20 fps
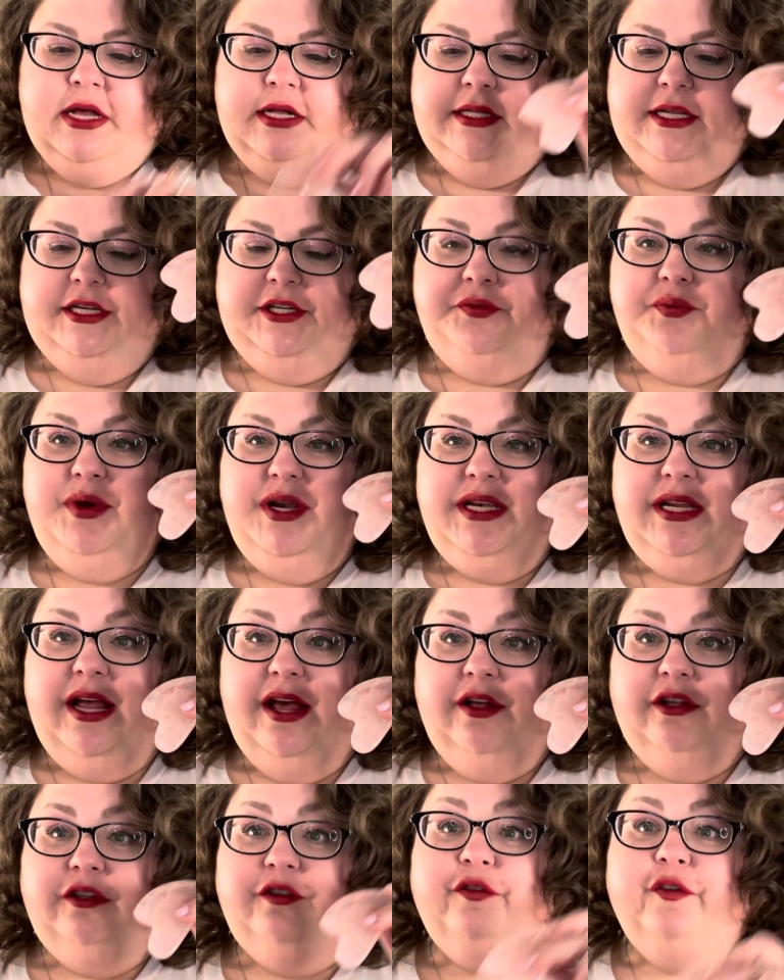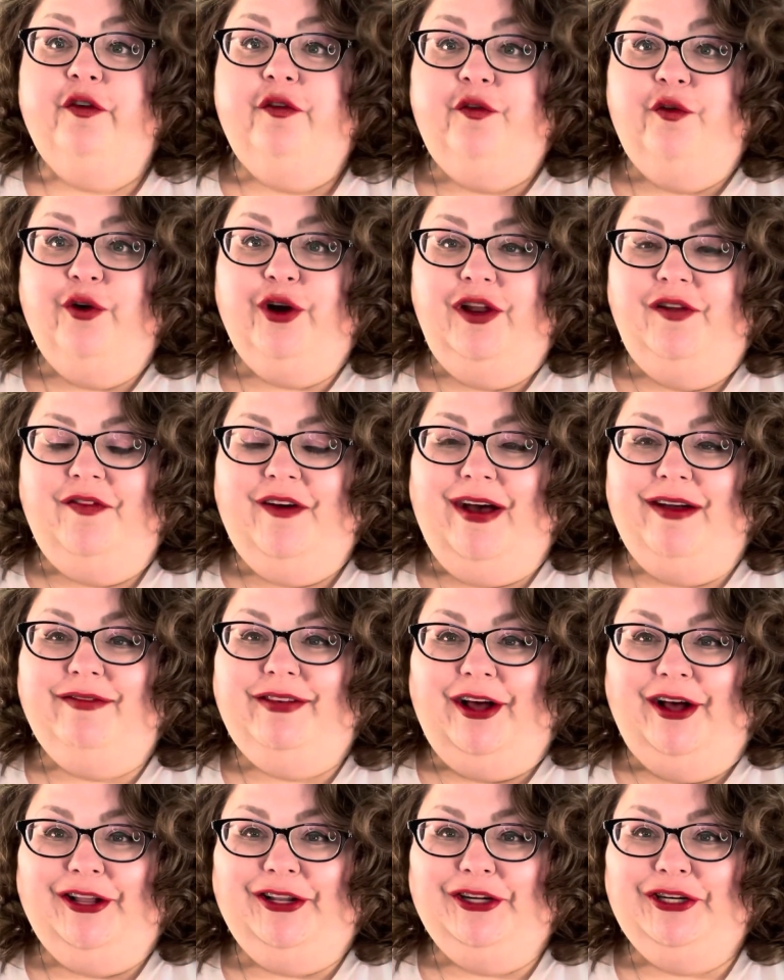This retails for
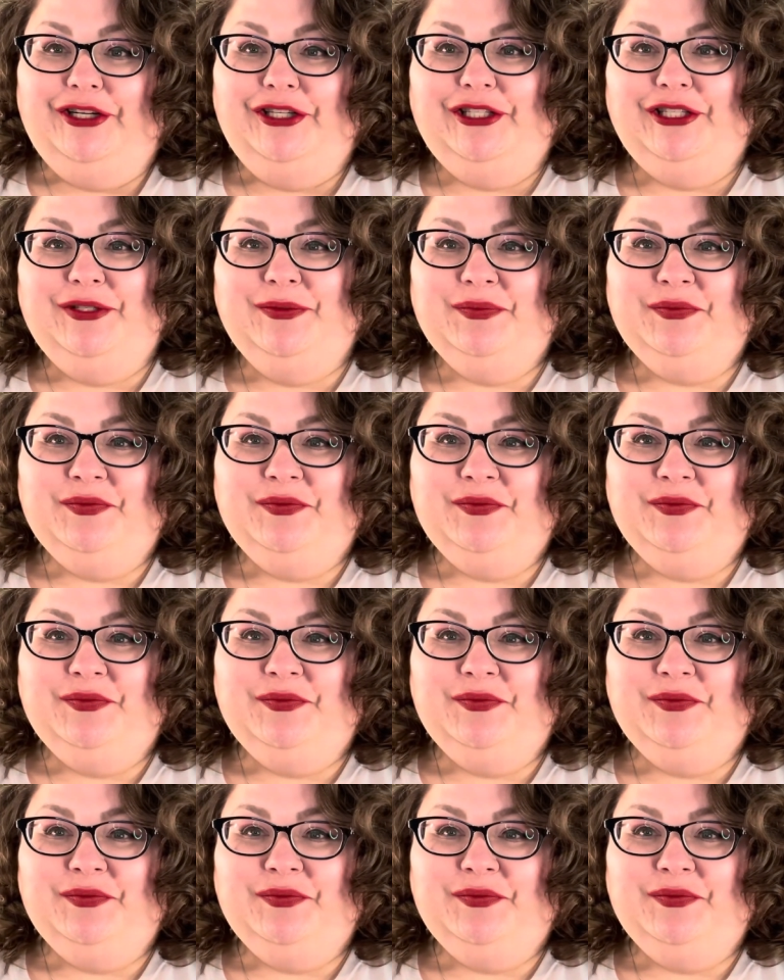$45.